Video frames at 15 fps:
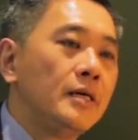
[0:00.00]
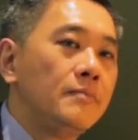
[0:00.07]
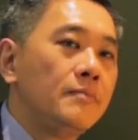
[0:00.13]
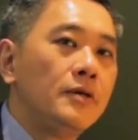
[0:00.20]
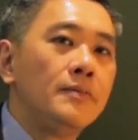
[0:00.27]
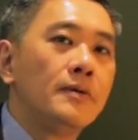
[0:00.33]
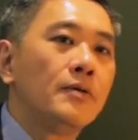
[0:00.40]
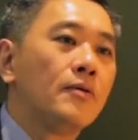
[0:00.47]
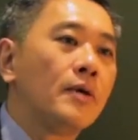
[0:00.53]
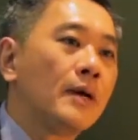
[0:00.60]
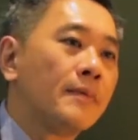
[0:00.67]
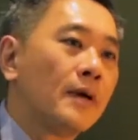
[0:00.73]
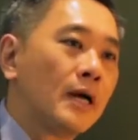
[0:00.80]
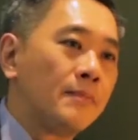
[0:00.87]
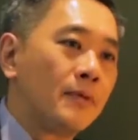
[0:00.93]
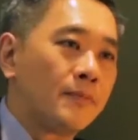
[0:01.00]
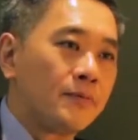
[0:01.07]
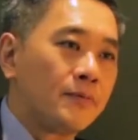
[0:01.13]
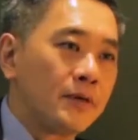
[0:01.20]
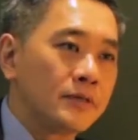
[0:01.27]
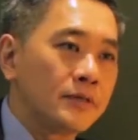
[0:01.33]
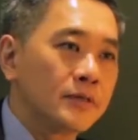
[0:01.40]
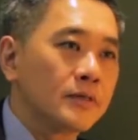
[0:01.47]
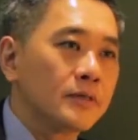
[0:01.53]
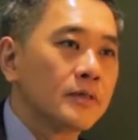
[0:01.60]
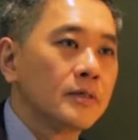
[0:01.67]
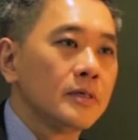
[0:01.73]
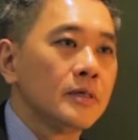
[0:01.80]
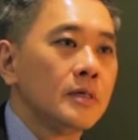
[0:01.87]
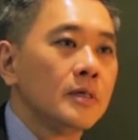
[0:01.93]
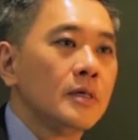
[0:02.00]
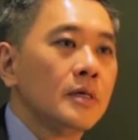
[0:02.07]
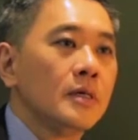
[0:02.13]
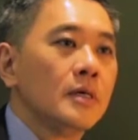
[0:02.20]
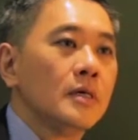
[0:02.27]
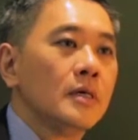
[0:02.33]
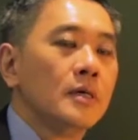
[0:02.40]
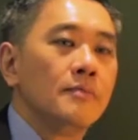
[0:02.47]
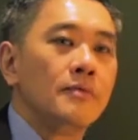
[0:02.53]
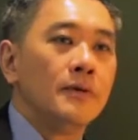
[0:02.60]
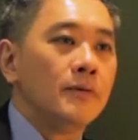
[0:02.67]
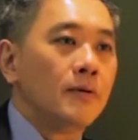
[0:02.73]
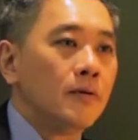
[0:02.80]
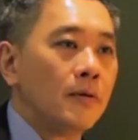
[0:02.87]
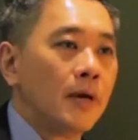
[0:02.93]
People who have high blood pressure, people